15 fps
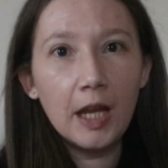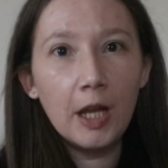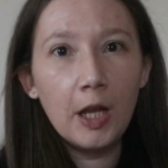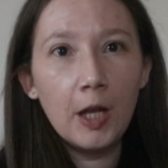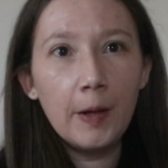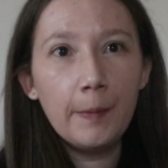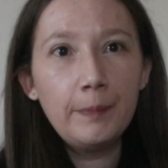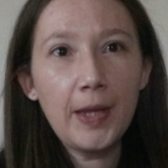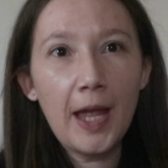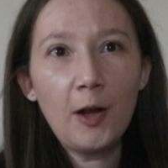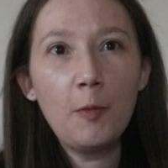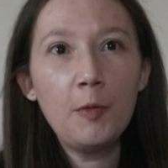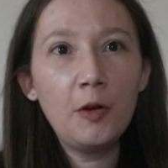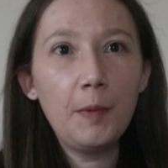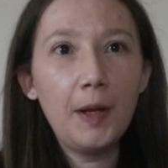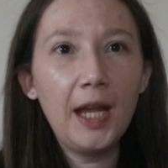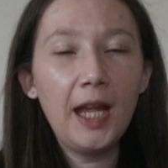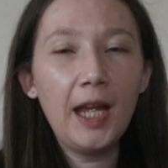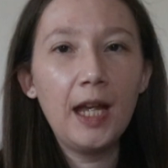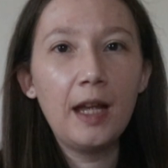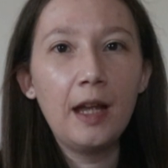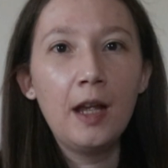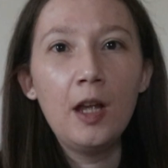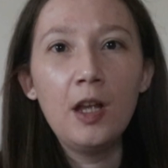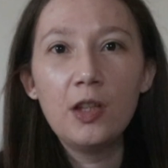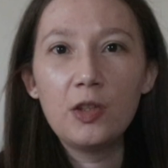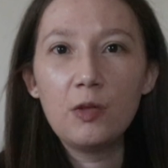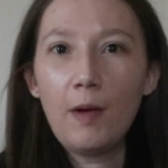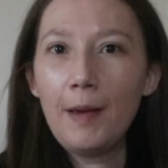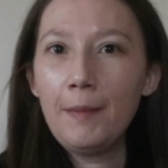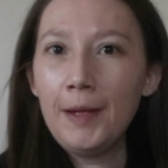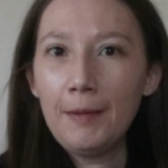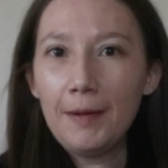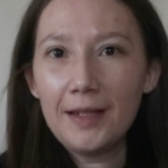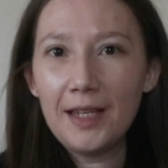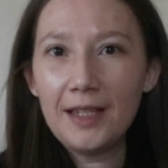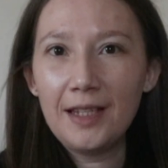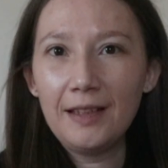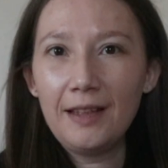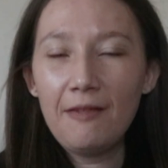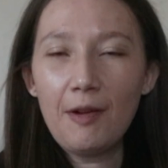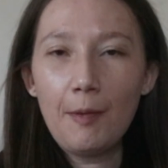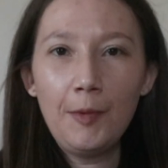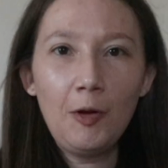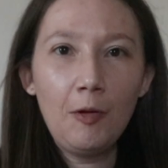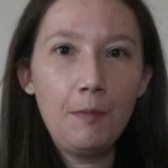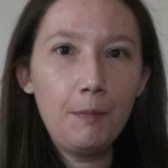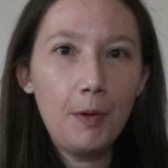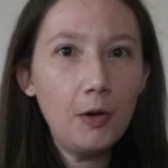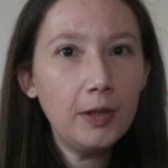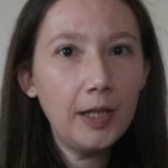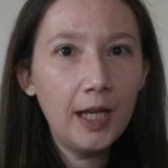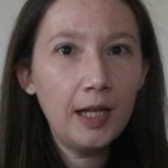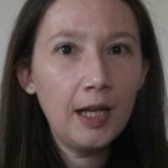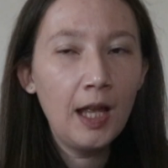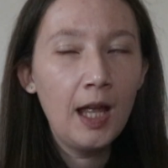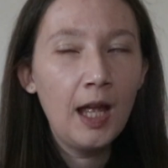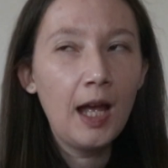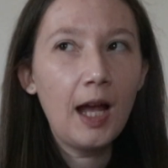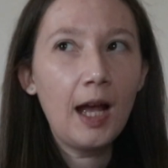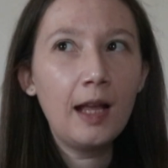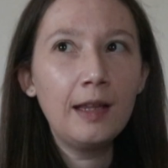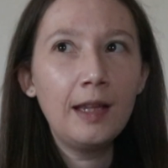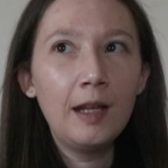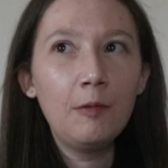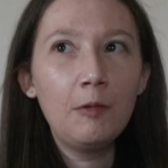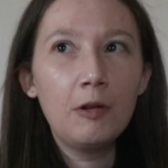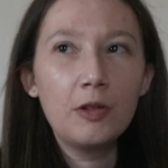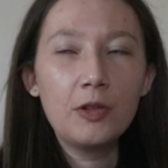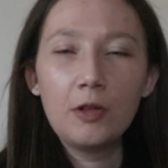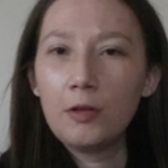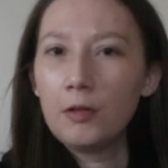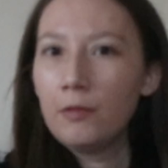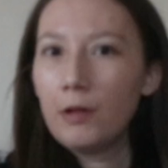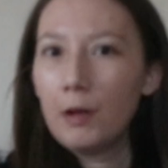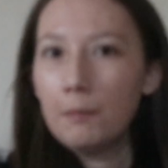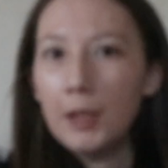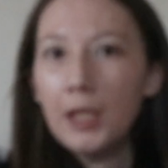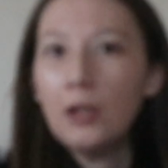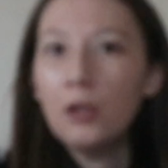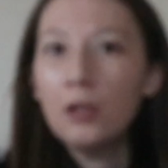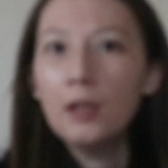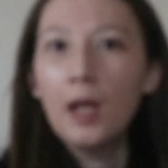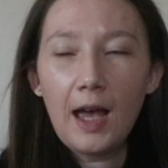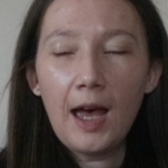They're coming up here to where me and my sister live and we're going bowling, and then we're also going for a meal.